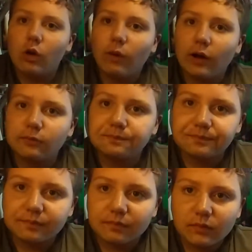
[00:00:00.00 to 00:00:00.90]
Well,
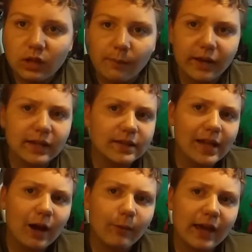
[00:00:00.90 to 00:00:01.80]
because
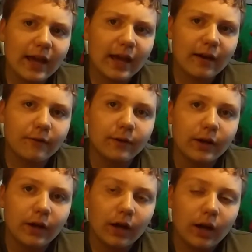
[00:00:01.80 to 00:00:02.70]
now we have
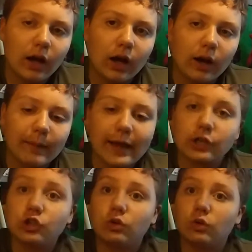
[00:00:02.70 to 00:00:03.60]

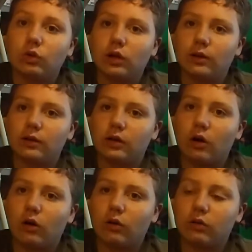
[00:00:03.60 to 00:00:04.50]
actual
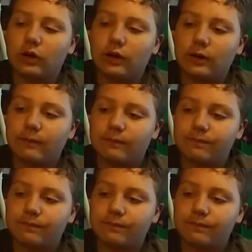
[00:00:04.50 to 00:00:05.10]
called I